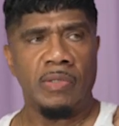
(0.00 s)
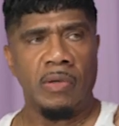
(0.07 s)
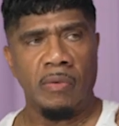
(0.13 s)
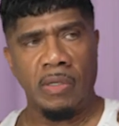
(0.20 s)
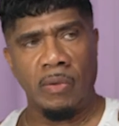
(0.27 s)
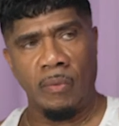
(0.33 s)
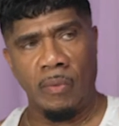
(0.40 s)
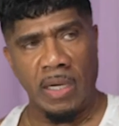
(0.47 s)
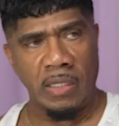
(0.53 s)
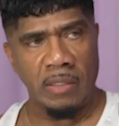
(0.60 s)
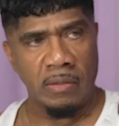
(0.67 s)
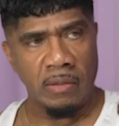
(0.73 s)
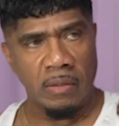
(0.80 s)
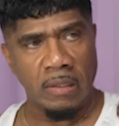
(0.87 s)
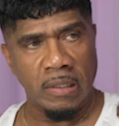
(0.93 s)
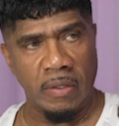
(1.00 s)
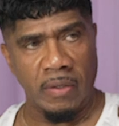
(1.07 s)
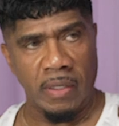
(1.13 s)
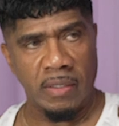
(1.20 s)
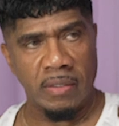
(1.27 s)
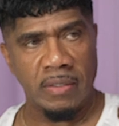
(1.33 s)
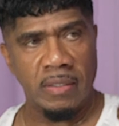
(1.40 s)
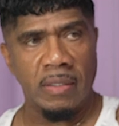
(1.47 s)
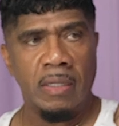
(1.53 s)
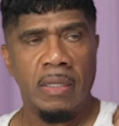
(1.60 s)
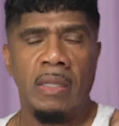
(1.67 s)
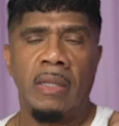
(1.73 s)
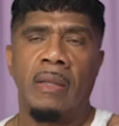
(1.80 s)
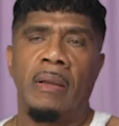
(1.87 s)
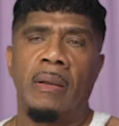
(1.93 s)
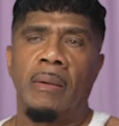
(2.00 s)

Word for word: already writing lyrics. Mm.